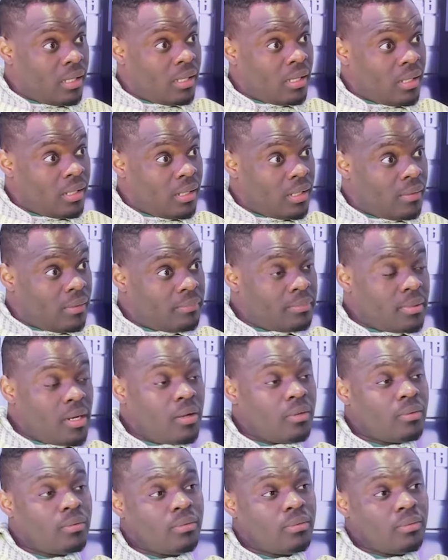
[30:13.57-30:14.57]
They have the
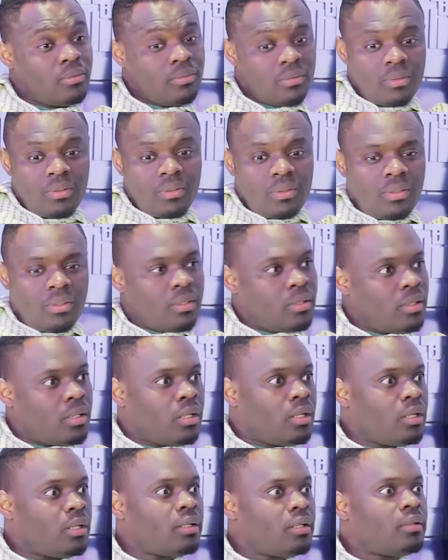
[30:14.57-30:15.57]
longest memory in the
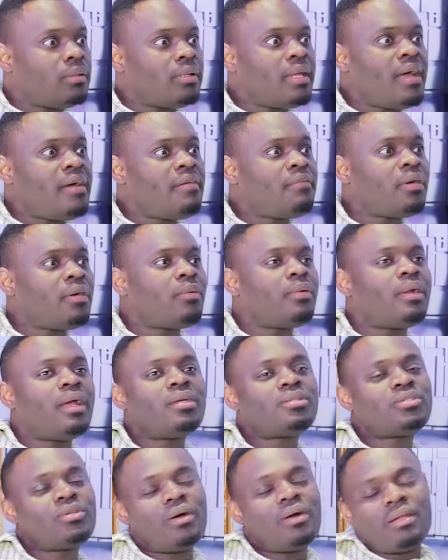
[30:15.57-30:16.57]
world. No, no, what are
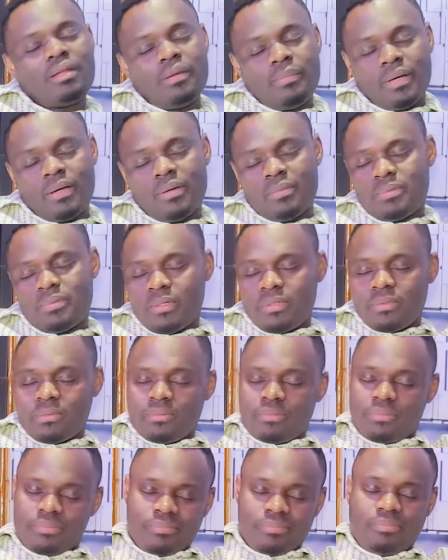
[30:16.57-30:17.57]
you talking
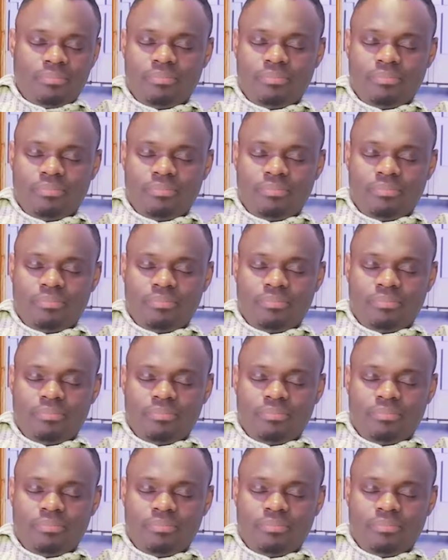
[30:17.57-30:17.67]
about?